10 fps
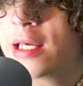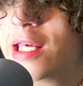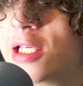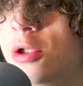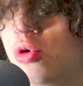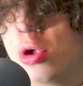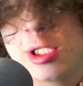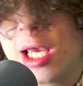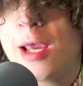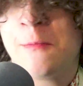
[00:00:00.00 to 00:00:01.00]
I guess you could
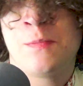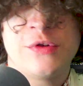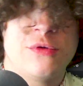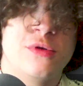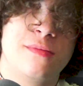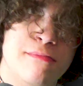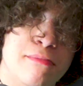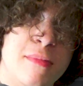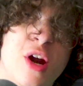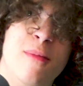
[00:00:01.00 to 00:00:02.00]
say it was,
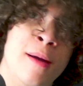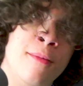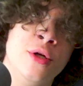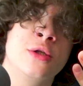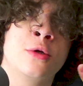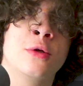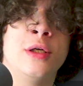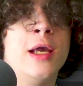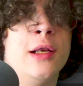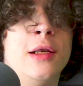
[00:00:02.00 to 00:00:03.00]
you know, maybe just
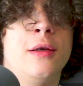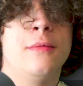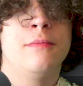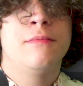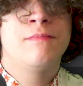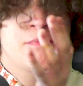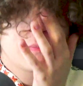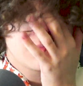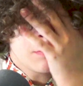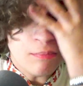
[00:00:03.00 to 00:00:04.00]
created
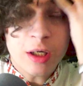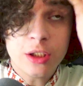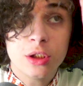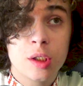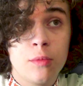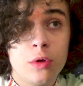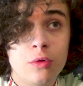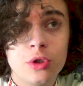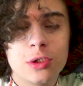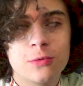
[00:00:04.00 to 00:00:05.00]
by just someone
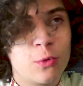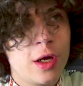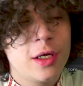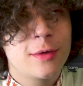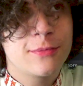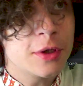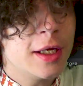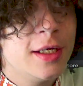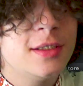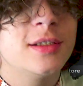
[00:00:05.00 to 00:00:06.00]
who just wanted a
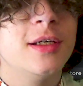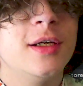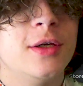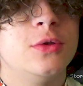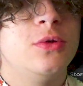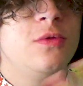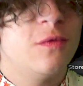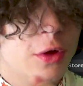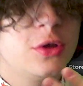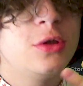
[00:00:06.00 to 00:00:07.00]
place to
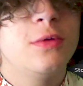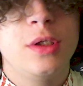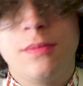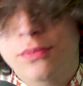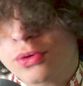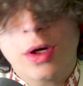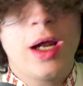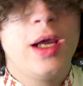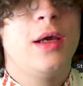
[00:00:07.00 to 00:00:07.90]
virtually pray